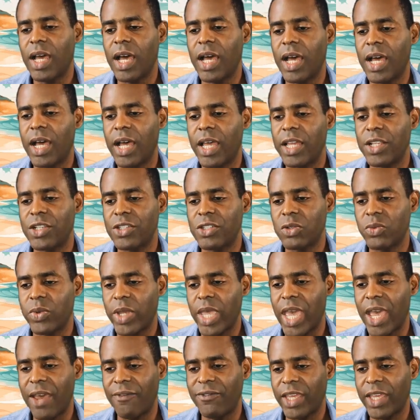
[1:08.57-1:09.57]
Uh, and so we
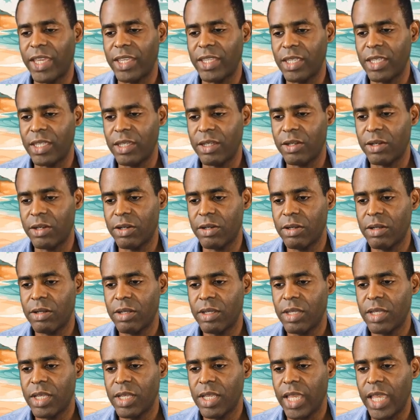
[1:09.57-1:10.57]
have that here.
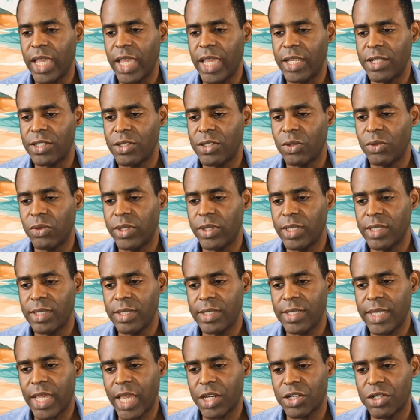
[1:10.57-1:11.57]
And so this
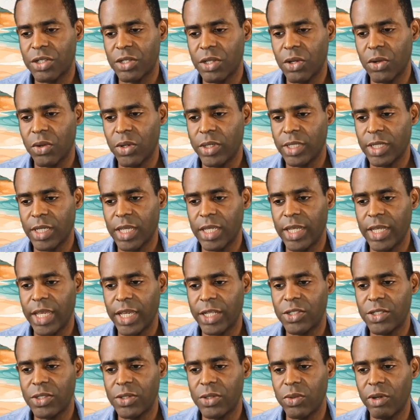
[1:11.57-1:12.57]
is actually going to
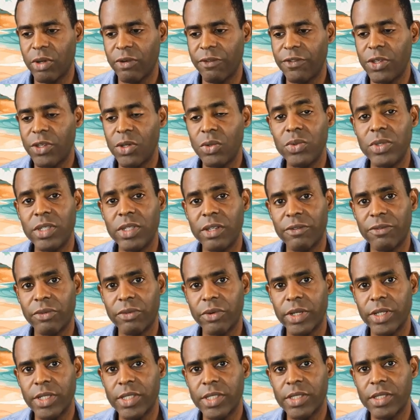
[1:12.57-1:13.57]
connect to a few
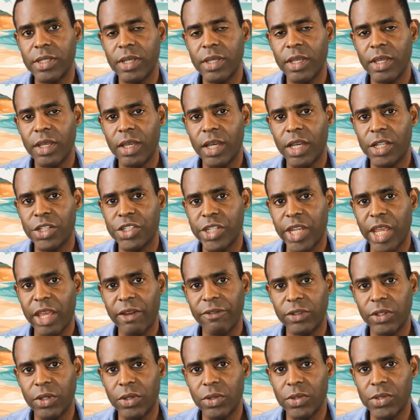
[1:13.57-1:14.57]
different uh, chat
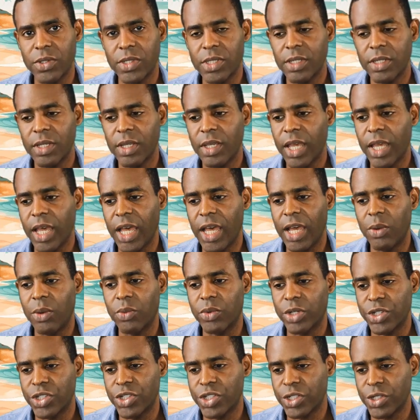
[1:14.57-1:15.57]
flows. Uh, we're
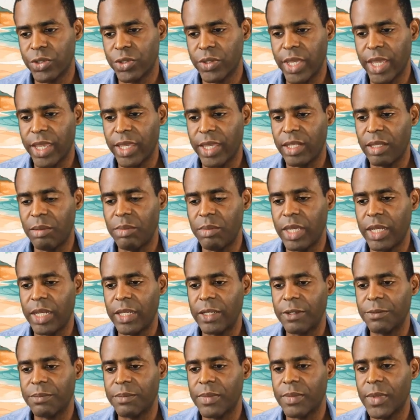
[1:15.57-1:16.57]
going to show you that in a
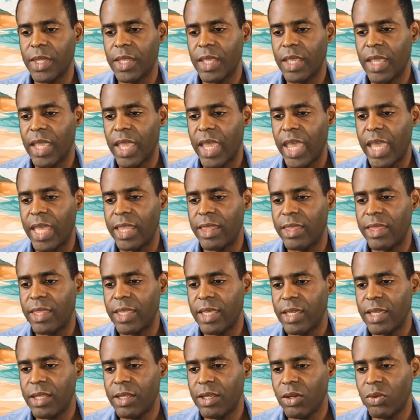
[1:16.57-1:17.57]
minute. And
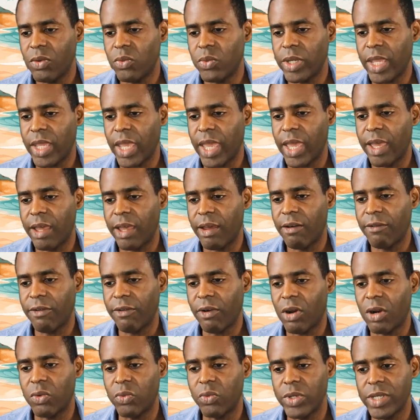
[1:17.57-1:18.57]
then we have
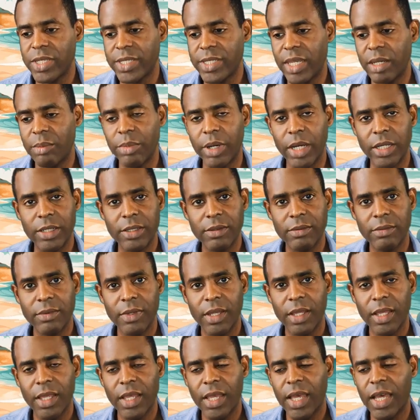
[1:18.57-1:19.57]
our reset
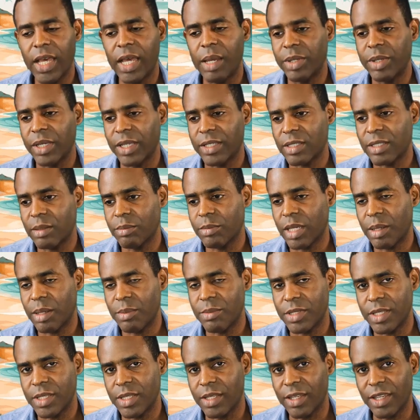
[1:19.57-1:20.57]
button uh, because
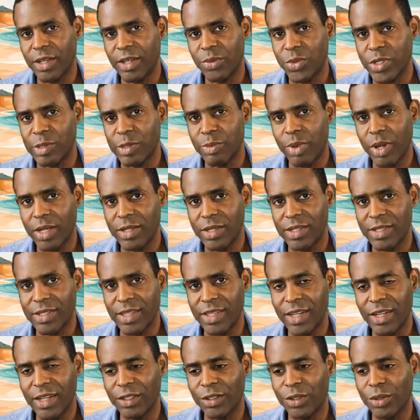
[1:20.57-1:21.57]
sometimes the responses
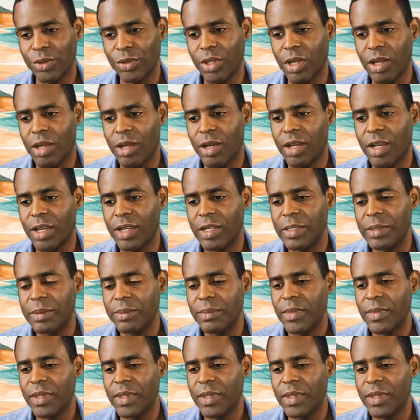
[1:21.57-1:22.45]
get a little long.